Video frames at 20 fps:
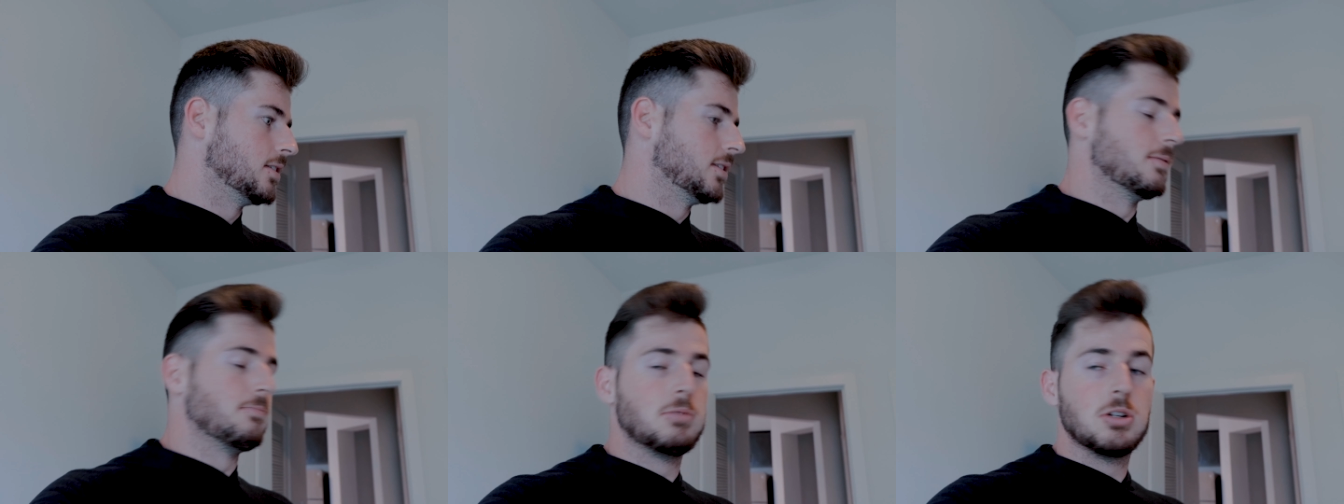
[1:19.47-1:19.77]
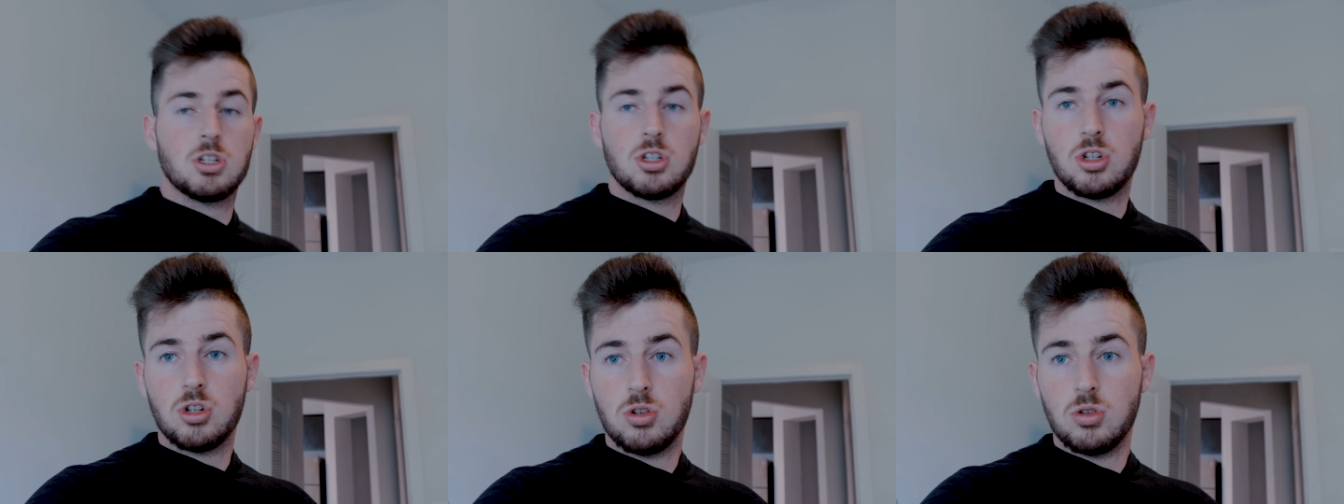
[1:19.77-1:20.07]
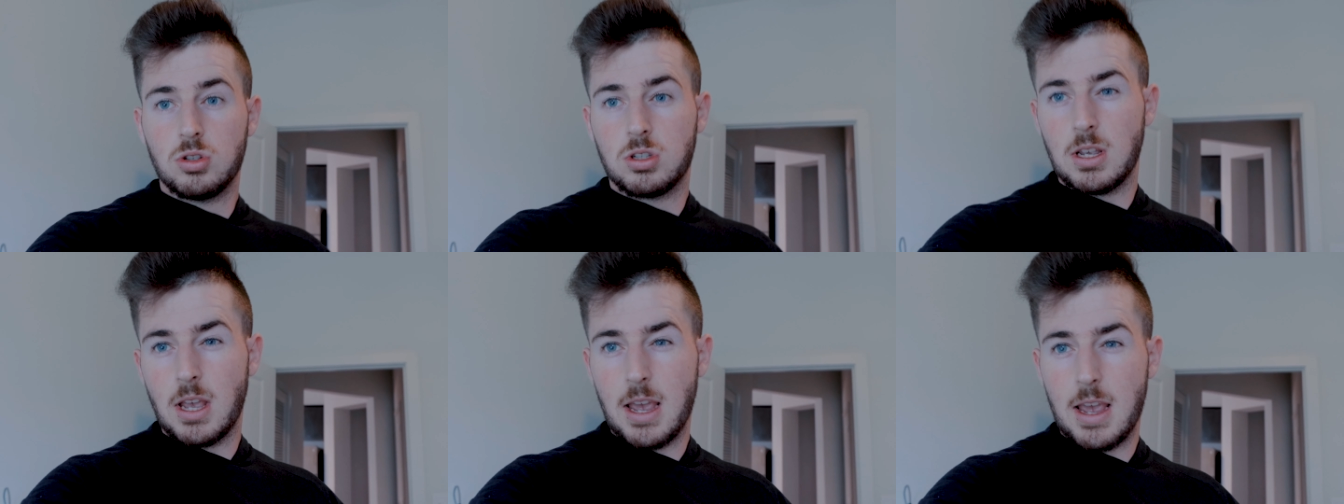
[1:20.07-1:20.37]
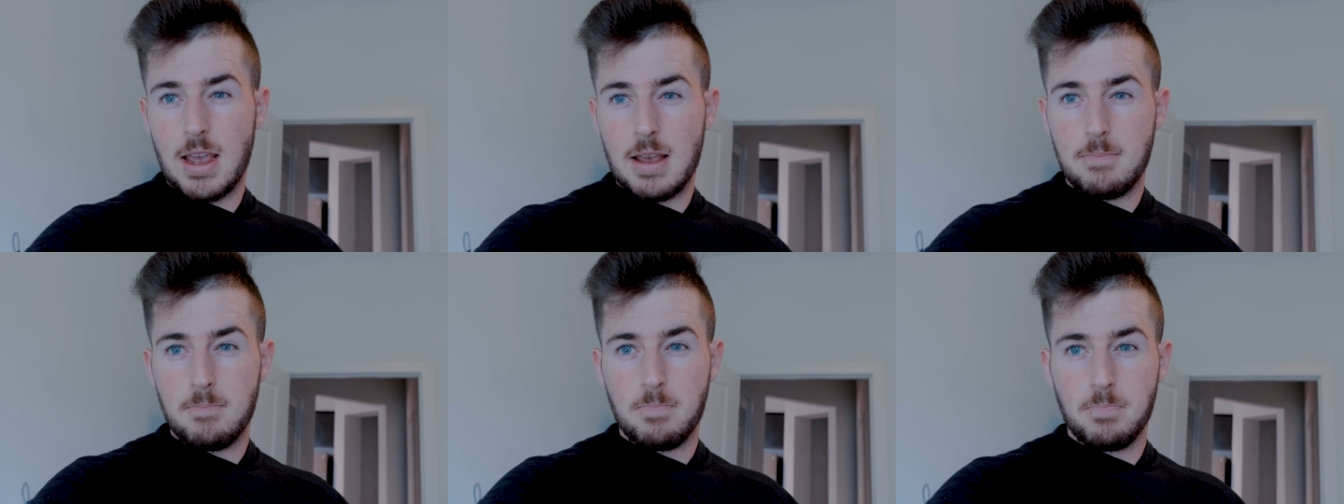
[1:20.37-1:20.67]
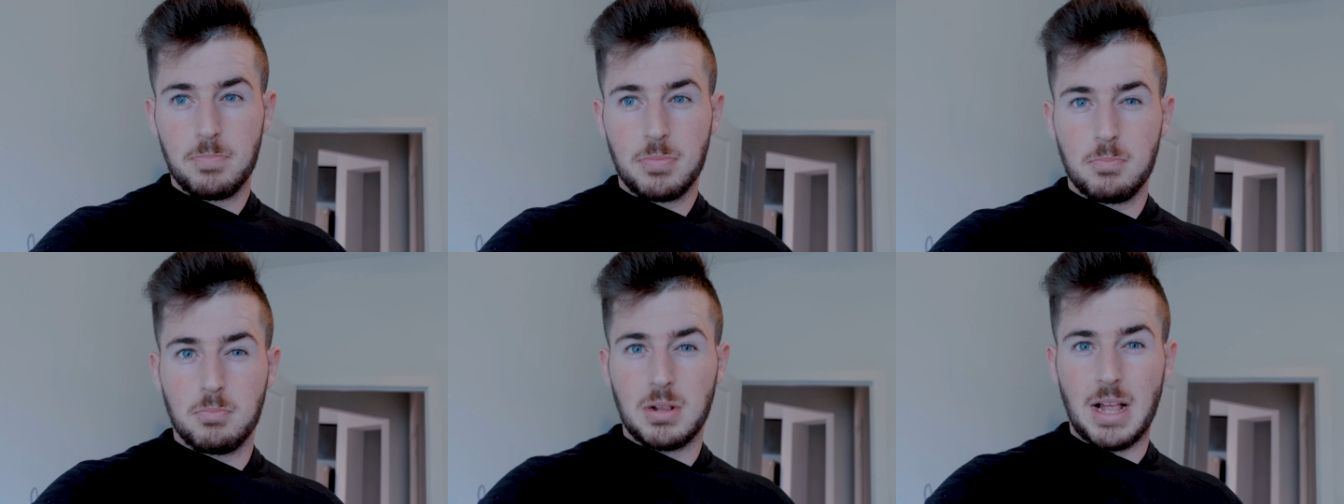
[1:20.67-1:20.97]
simply just use a
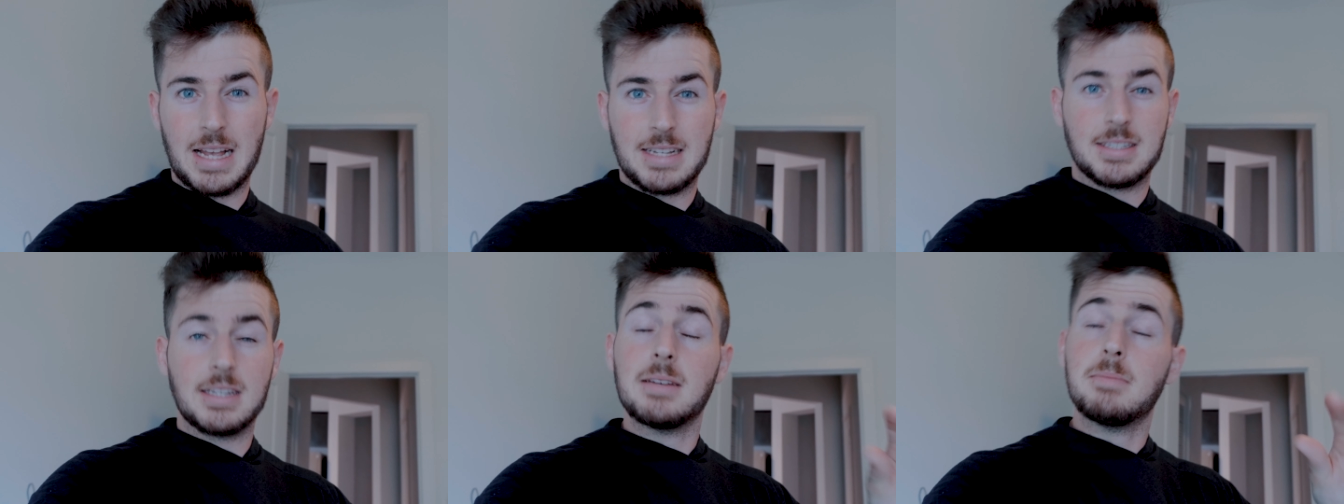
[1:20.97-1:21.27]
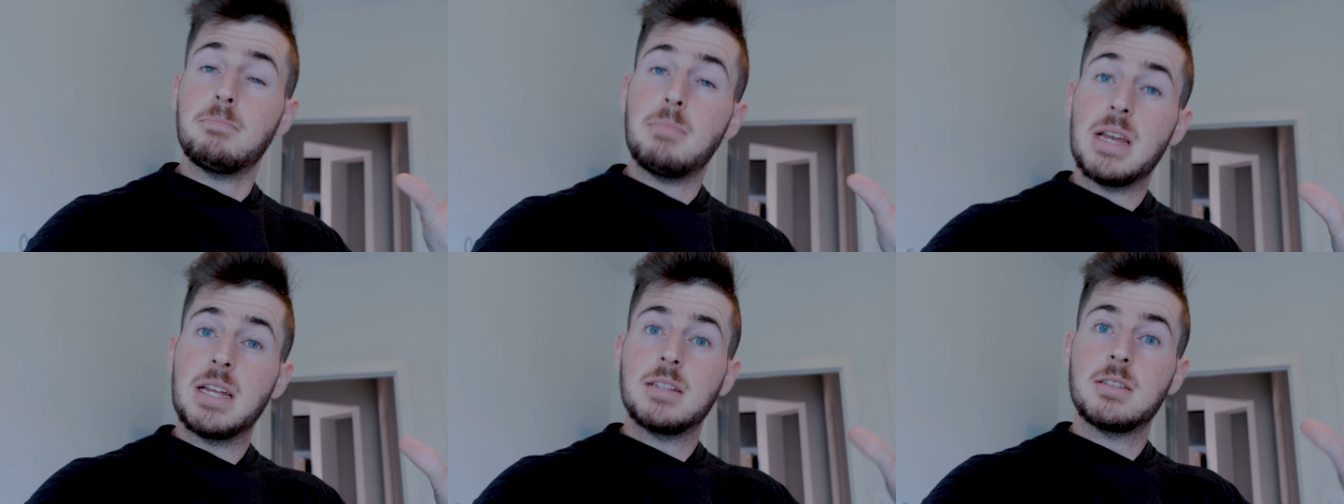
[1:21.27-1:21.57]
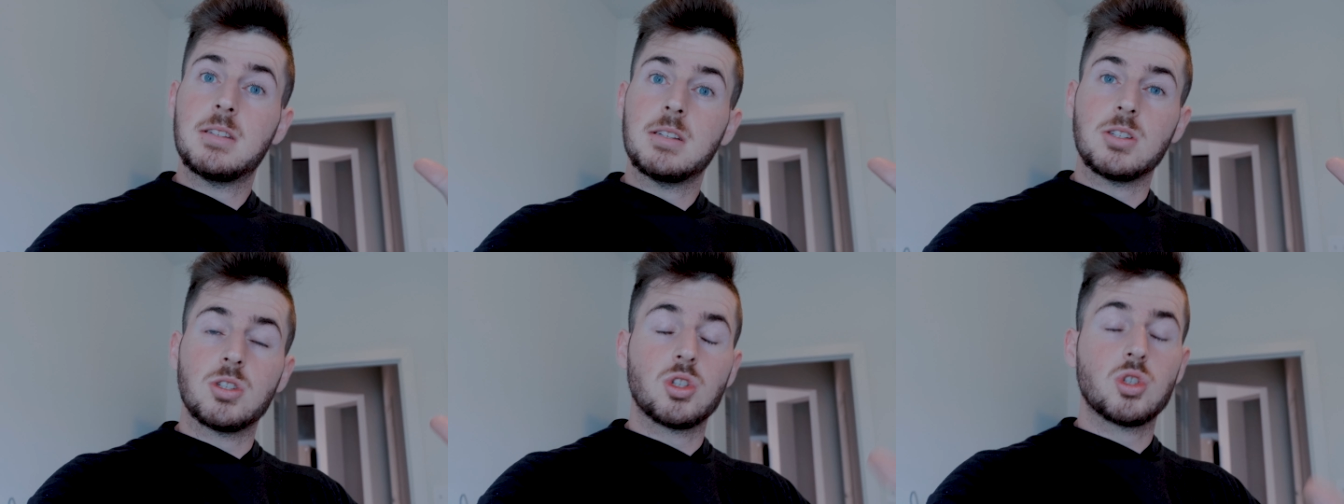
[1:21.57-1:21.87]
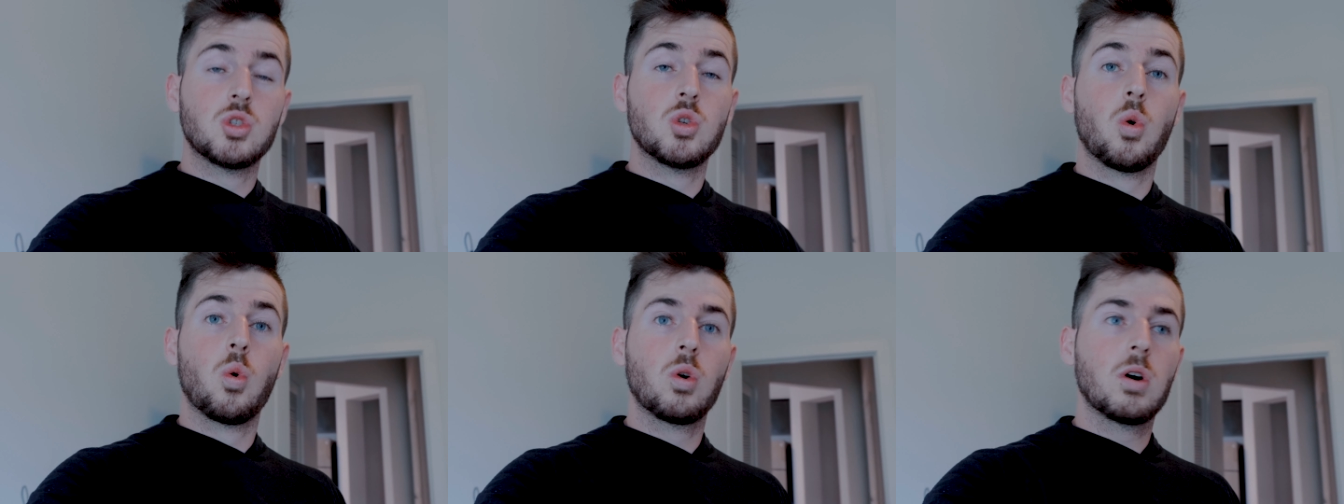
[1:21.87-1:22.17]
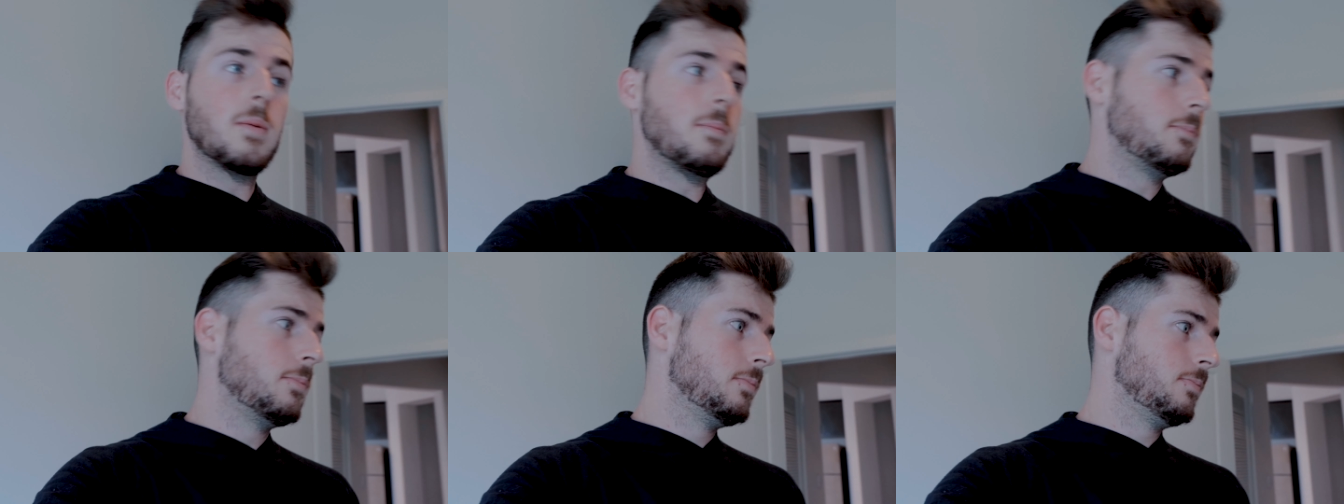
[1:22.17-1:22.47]
plastic bin to
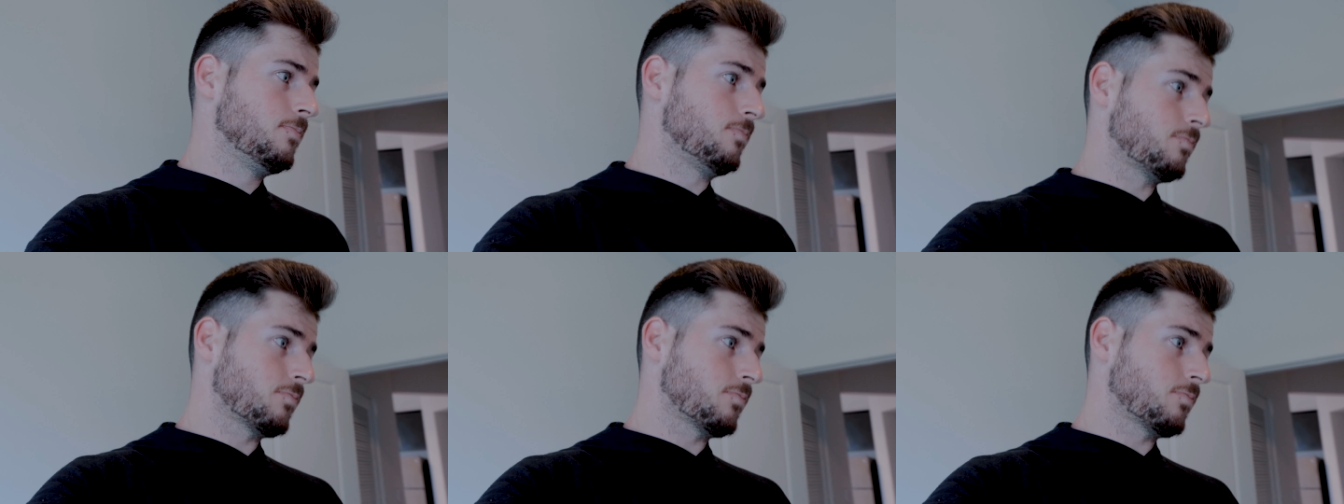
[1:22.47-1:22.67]
store him